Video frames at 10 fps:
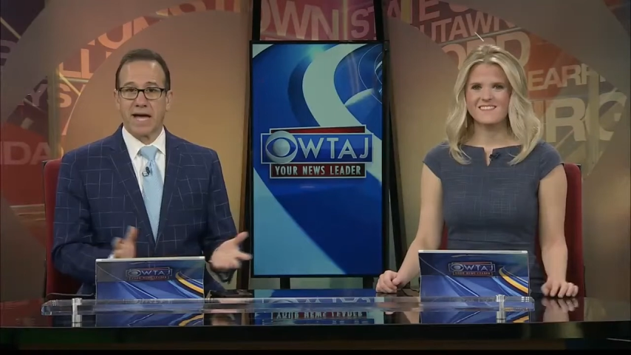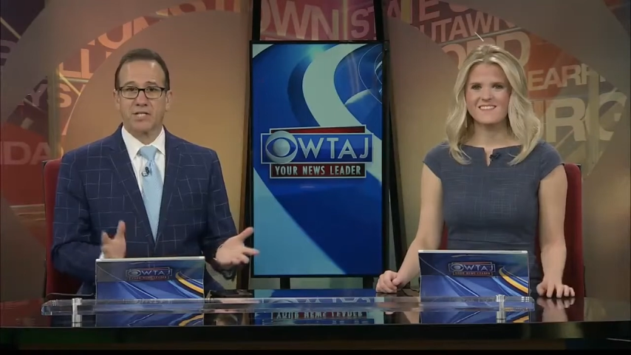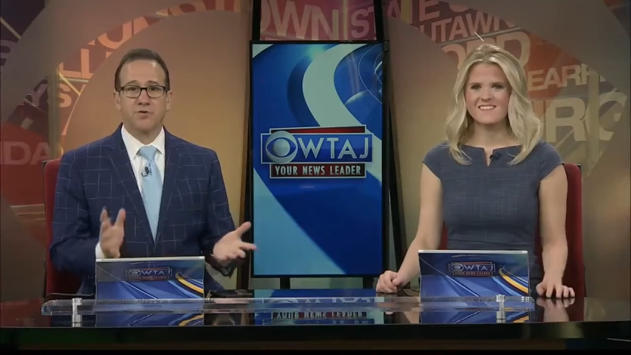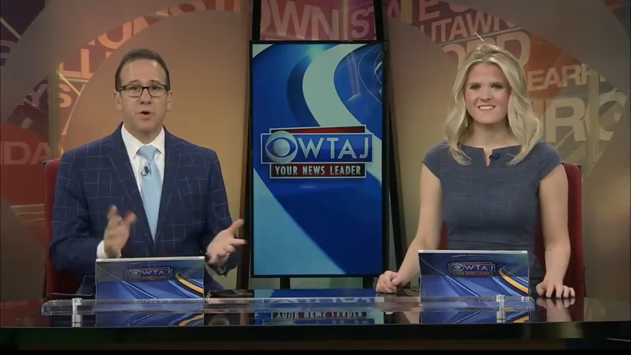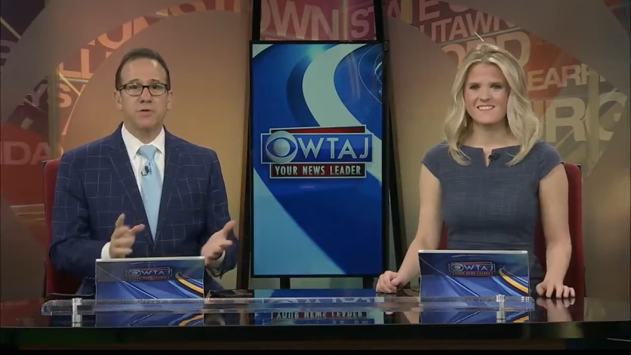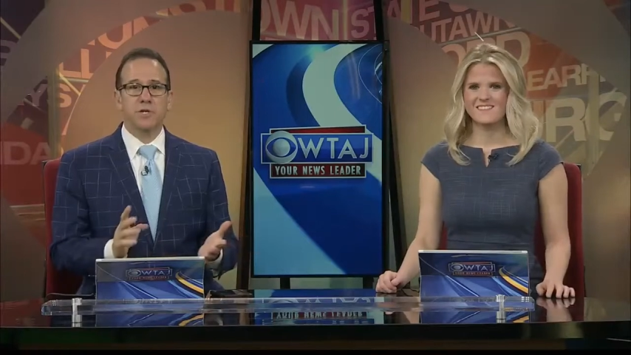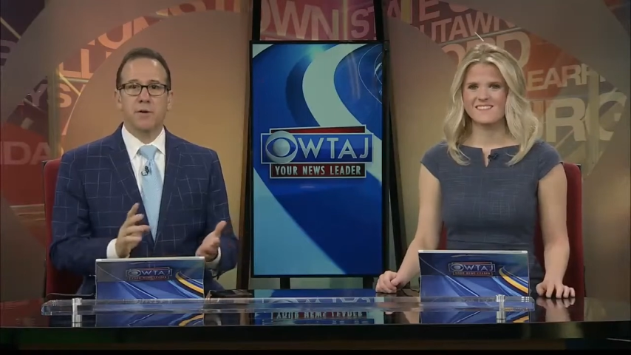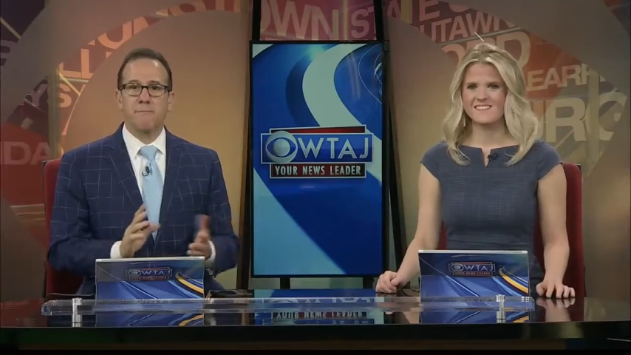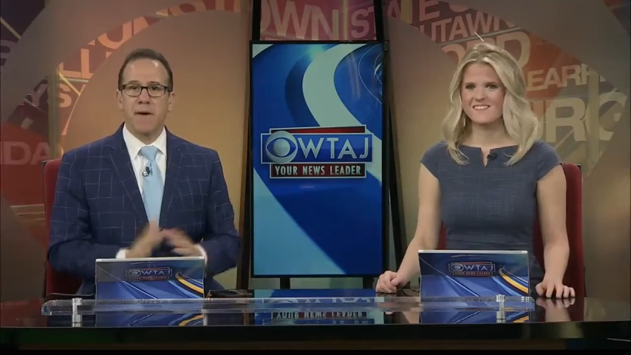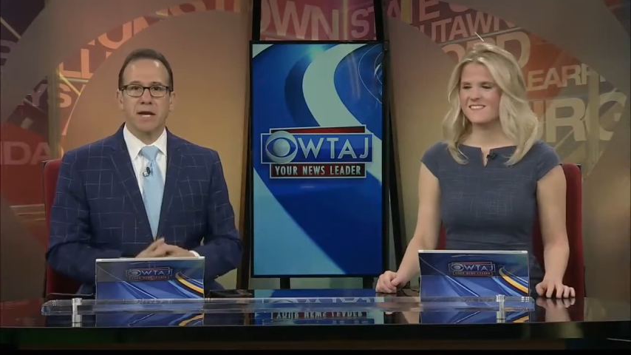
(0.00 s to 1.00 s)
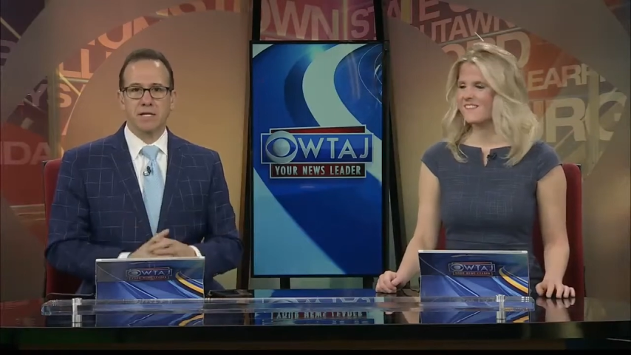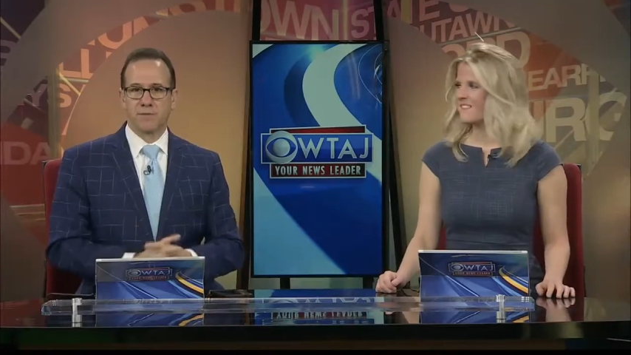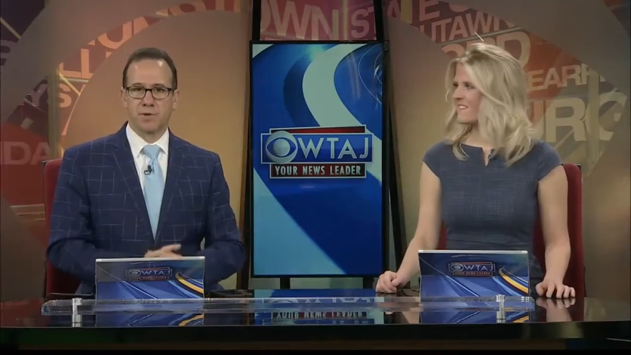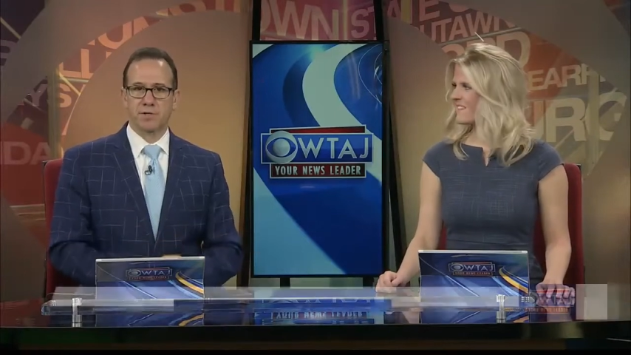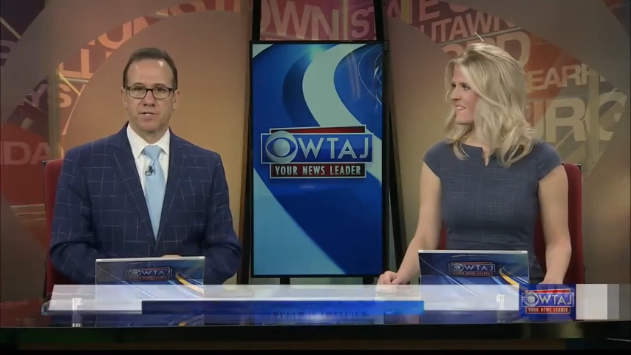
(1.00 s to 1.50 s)
Speaker 1: Strokes are a
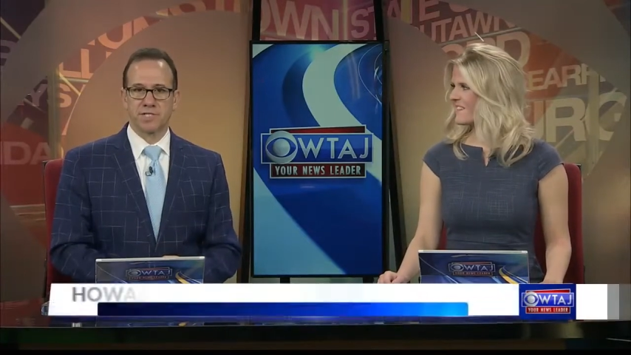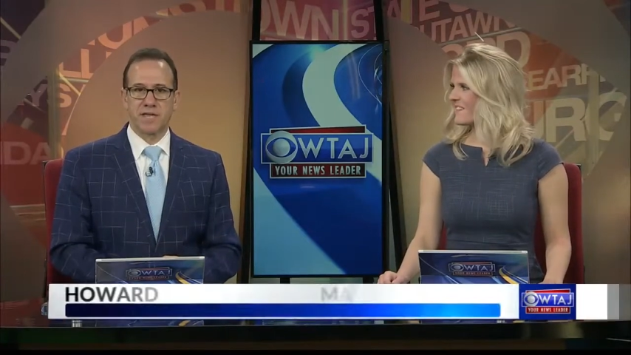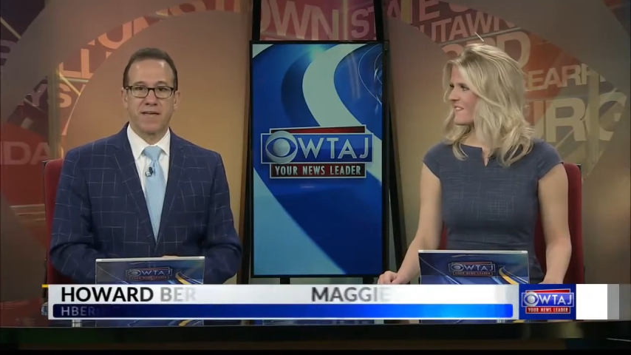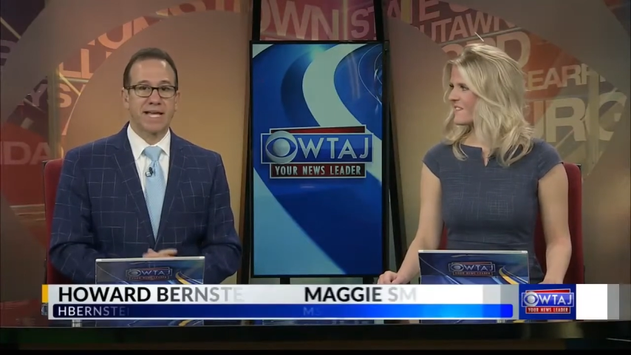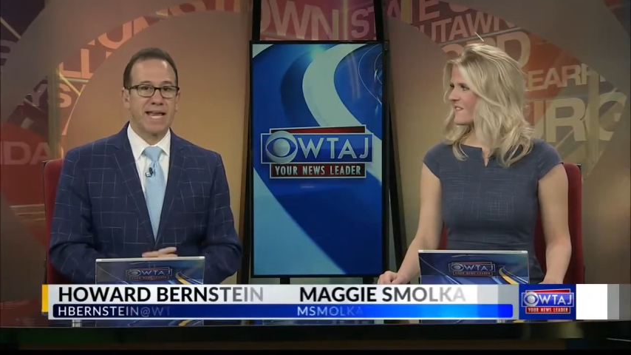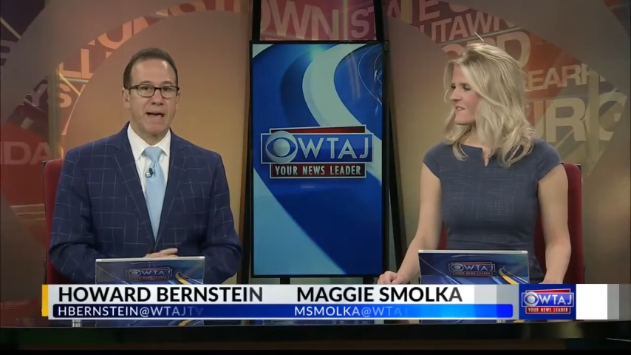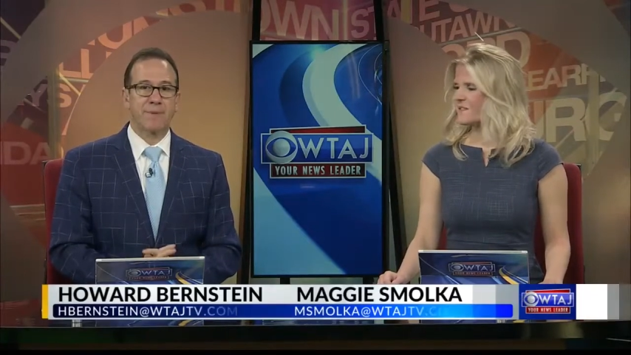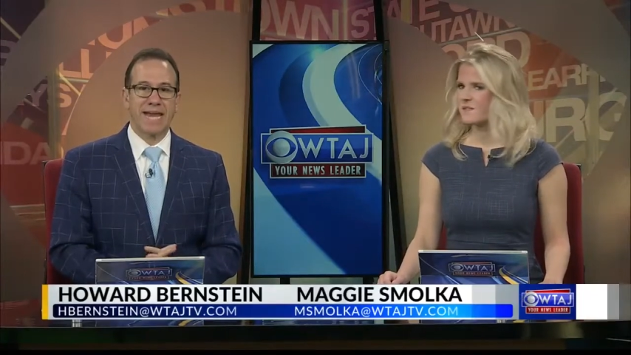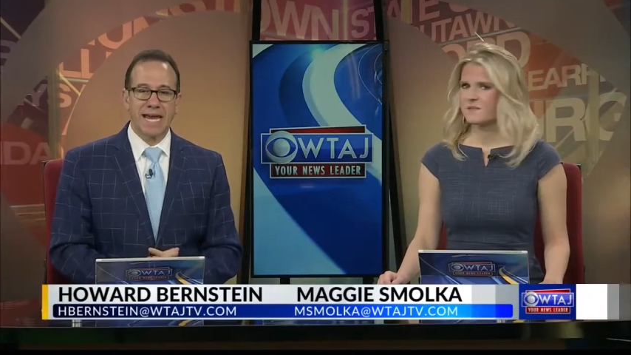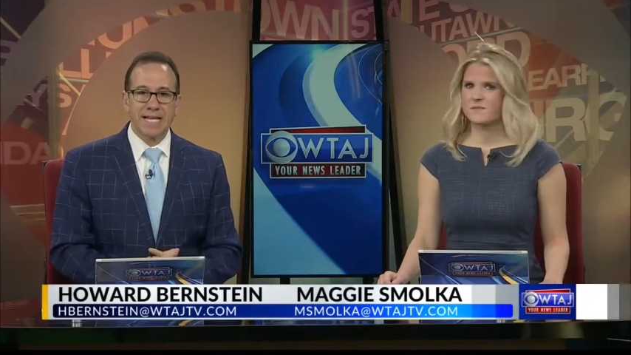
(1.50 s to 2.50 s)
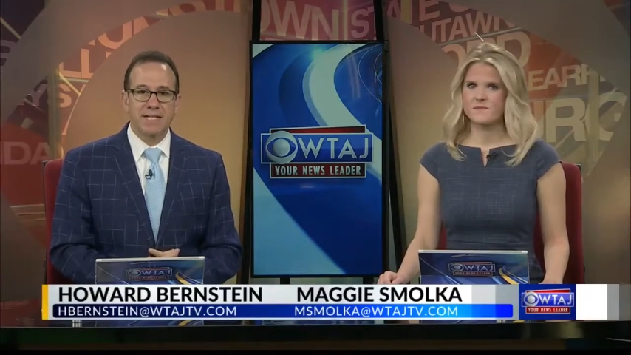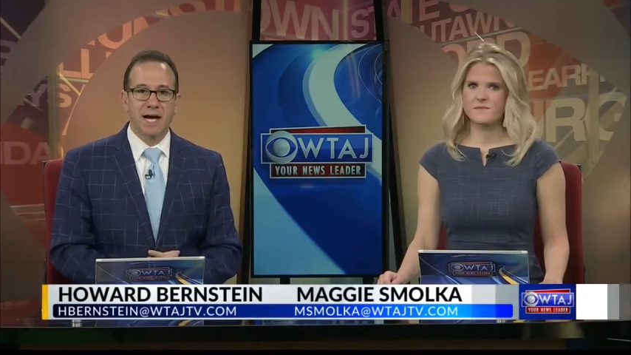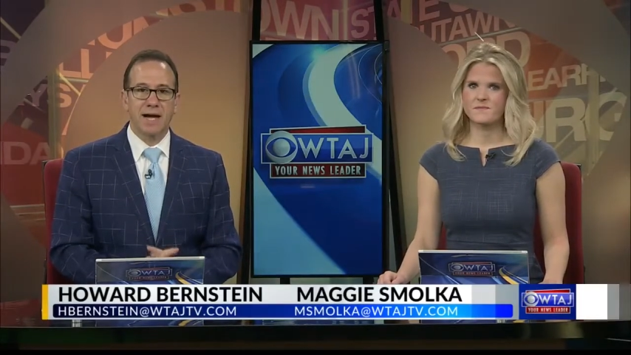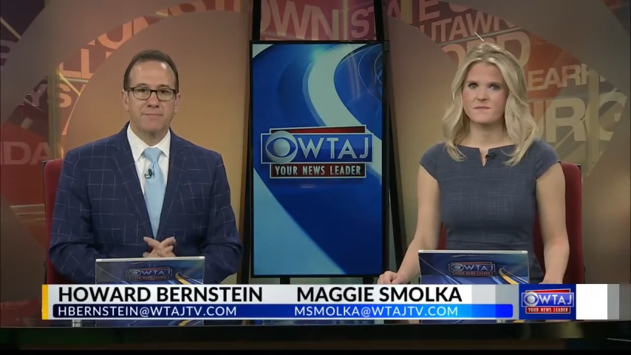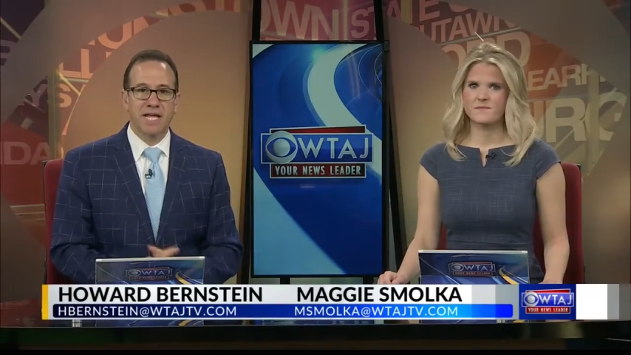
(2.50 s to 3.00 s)
medical emergency that can happen
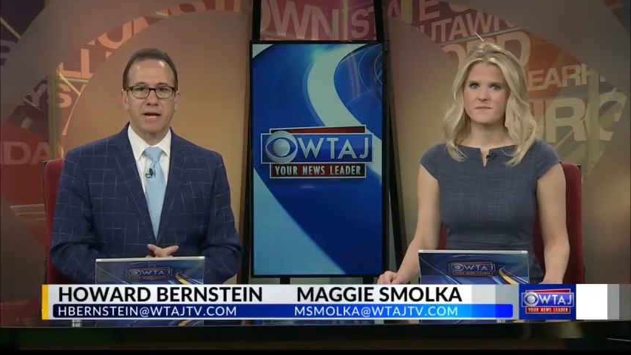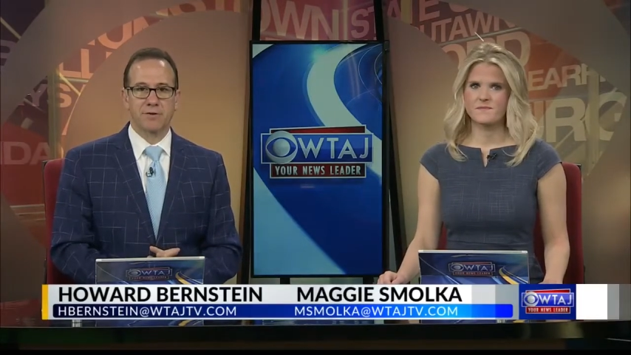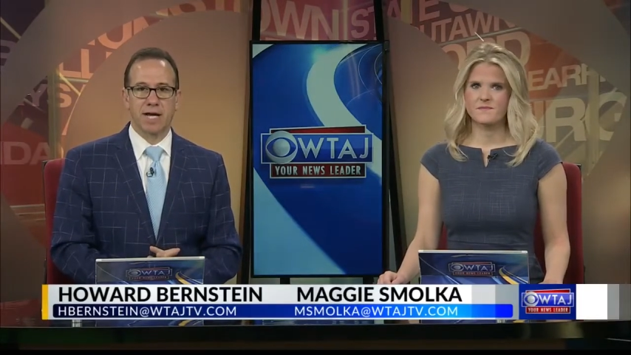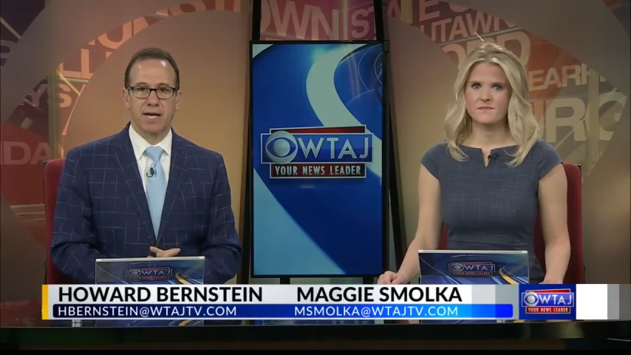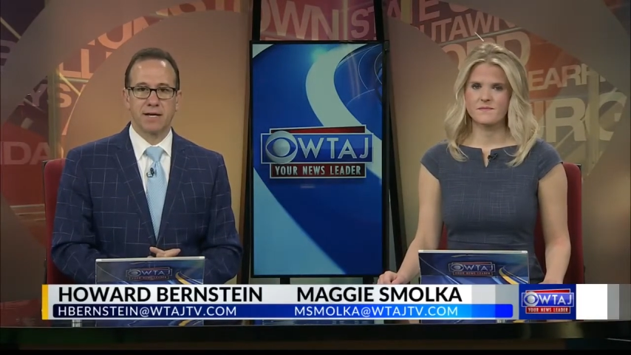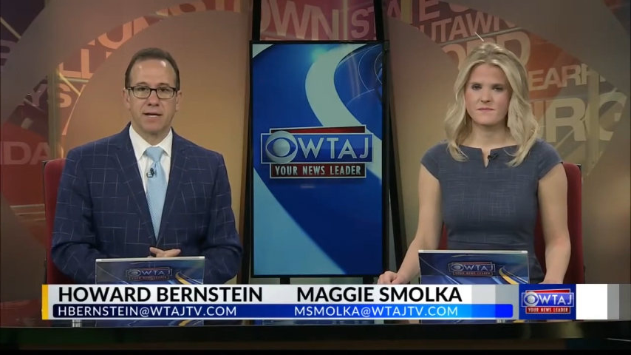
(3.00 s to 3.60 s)
anytime, day or night,